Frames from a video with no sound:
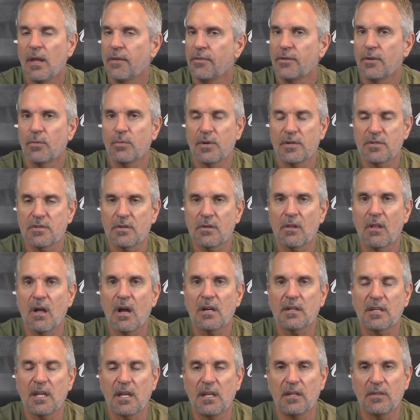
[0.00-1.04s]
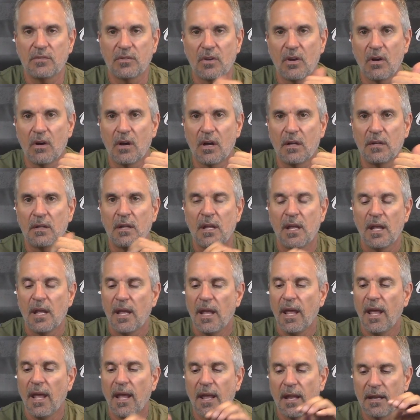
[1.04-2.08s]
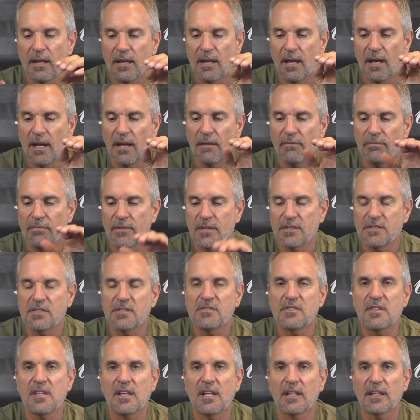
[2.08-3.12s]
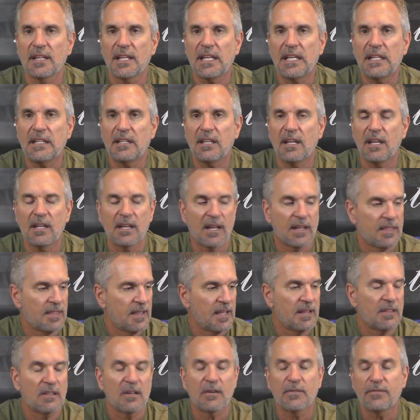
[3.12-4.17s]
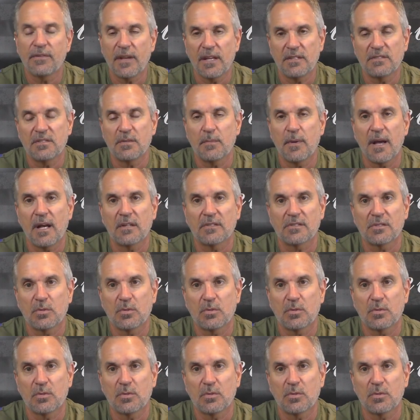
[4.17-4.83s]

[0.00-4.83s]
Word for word: The original Octane is gone, and this is the Elite, and I think they're phasing them out.